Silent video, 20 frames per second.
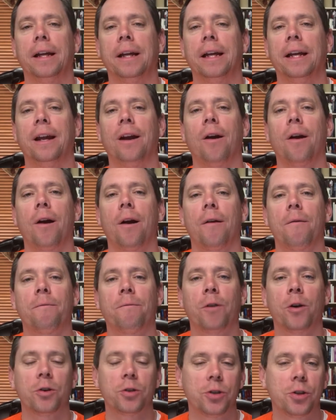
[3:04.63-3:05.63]
in our
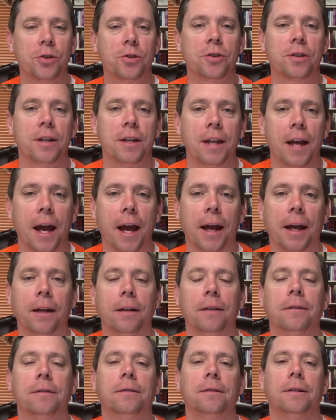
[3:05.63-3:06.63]
verses
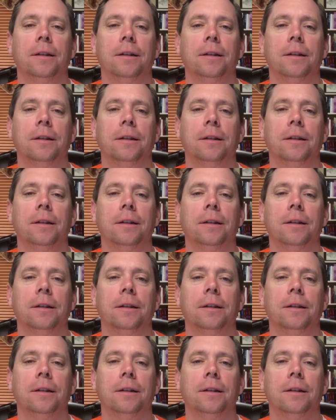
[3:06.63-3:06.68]
today,